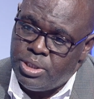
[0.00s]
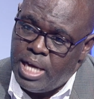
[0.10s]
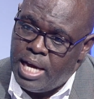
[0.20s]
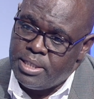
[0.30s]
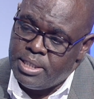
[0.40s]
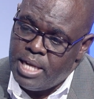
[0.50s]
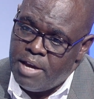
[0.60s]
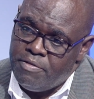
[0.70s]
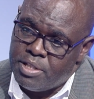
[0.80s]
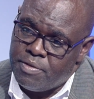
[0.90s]
diet
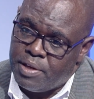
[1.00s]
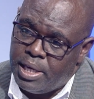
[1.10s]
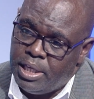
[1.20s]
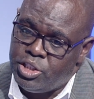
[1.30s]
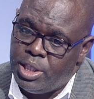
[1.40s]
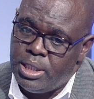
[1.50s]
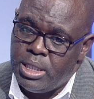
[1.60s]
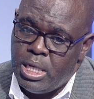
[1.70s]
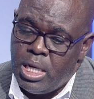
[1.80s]
diversification.